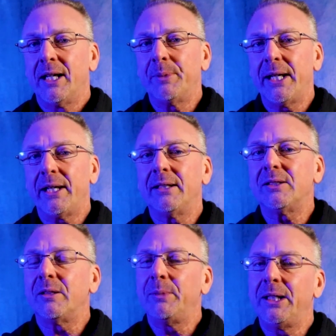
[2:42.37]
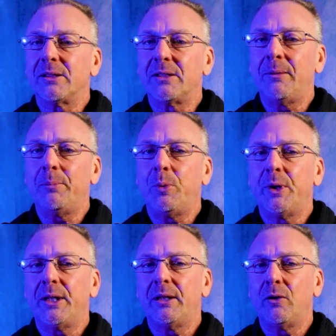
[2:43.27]
I'm taking this to mean at some
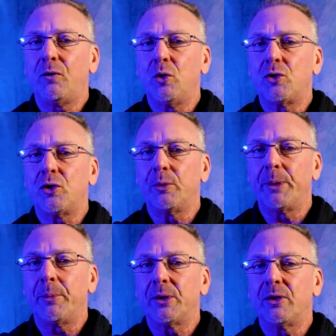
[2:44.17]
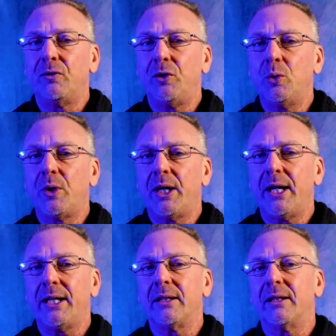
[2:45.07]
point in the future you'll be able to view the
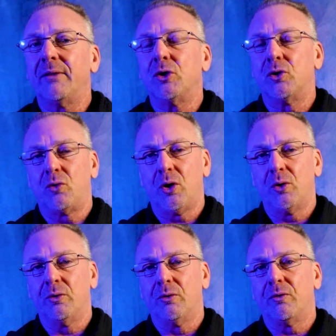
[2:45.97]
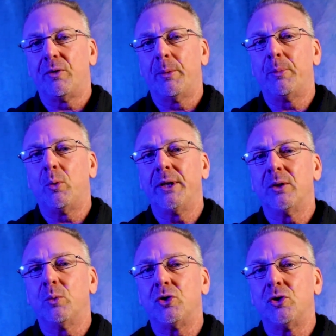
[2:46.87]
height of your drone from a
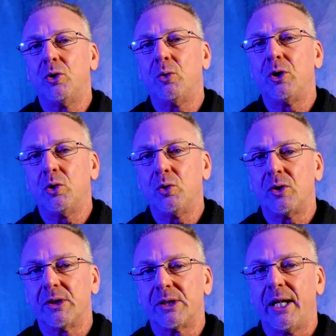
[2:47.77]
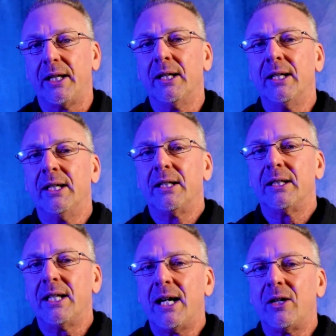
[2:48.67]
point which you, the user, decide,
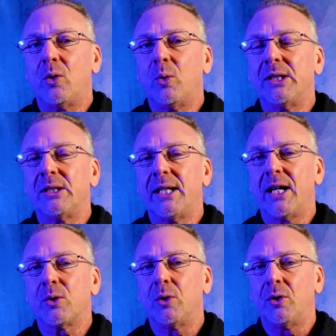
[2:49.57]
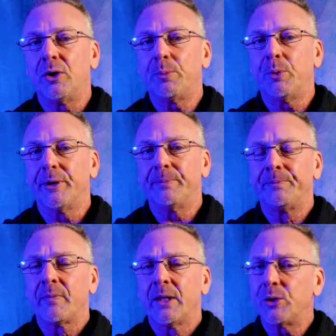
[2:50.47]
not always the actual launch point.
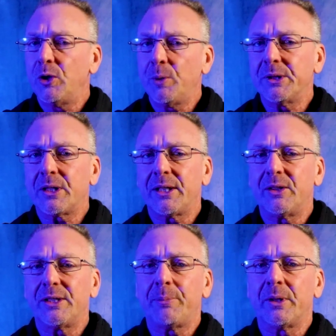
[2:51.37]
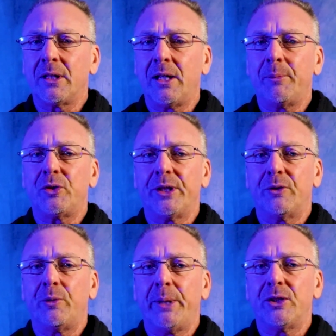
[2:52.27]
So I hope this clears up the telemetry
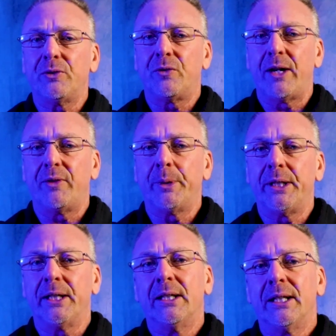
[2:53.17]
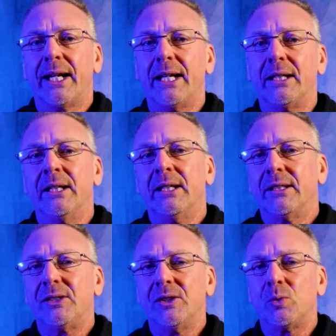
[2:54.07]
information for everybody. Again,
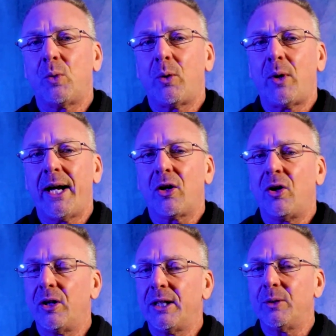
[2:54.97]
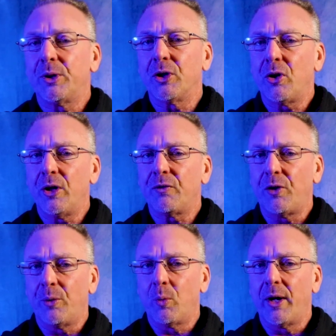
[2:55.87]
this is where we're at currently with the current
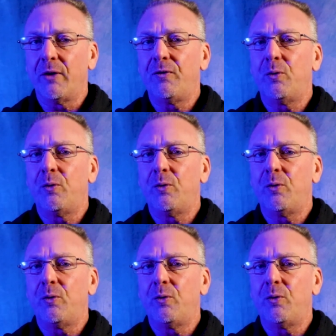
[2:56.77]
firmware